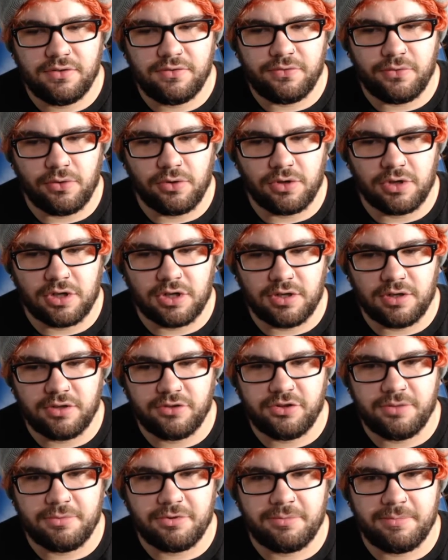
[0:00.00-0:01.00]
for
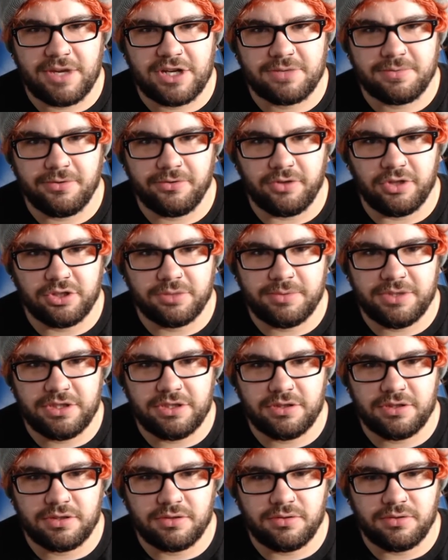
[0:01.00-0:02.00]
Super Smash Bros.
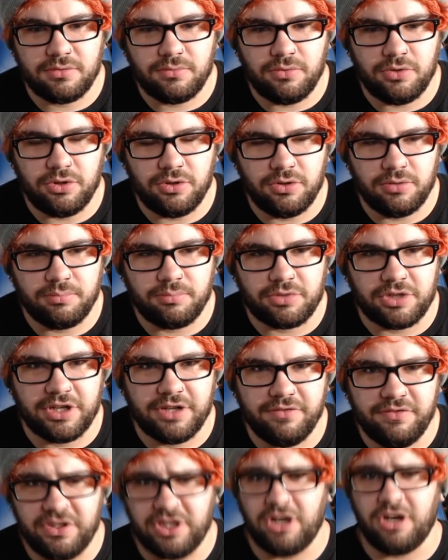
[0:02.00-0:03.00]
Ultimate will
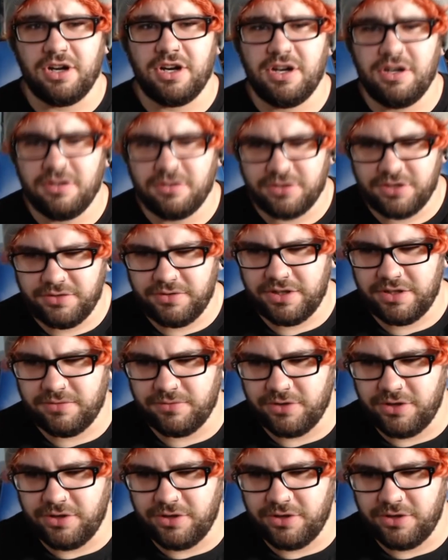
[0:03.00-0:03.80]
bring VR to it.